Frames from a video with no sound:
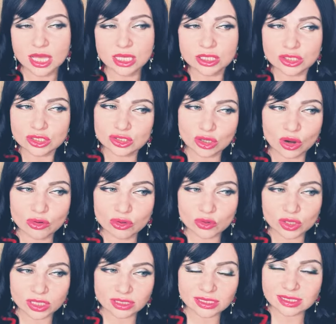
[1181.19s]
So you
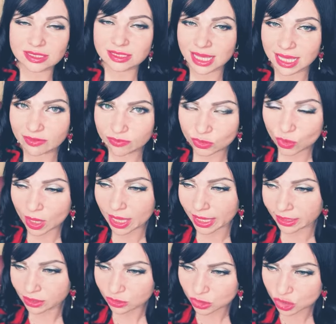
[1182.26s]
can save your
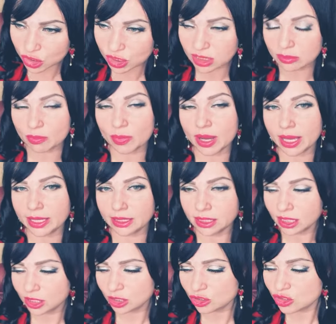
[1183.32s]
energy by
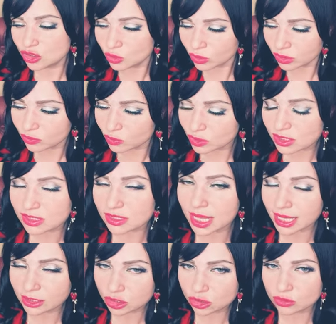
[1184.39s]
doing what's
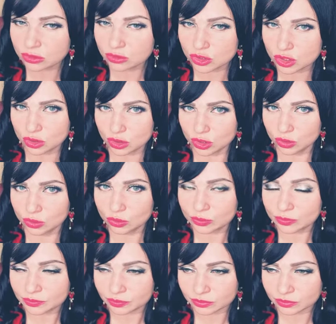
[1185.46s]
natural to you